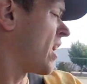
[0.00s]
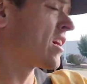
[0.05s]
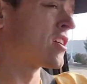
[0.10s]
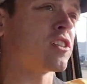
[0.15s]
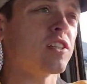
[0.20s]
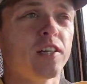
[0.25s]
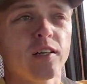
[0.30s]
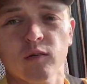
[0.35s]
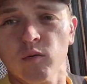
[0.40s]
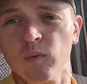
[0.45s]
Well,
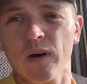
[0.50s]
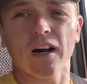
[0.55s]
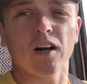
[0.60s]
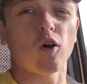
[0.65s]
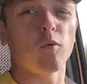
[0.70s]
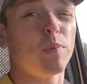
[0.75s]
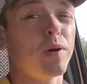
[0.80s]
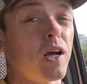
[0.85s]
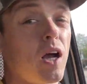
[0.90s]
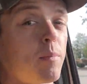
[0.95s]
actually, we
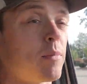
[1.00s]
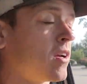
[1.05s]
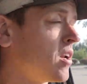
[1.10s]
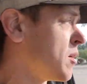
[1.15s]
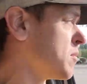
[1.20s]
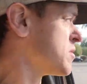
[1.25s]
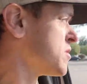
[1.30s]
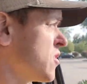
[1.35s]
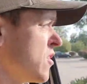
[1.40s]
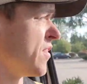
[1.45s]
gotta go pick up
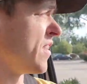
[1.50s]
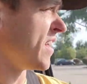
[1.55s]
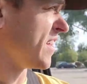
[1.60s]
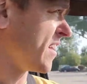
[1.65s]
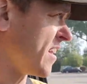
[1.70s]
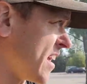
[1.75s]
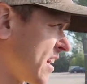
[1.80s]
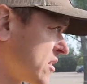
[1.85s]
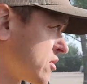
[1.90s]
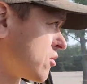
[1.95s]
a dumpster and
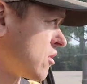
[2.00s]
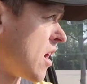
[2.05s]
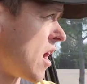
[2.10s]
then the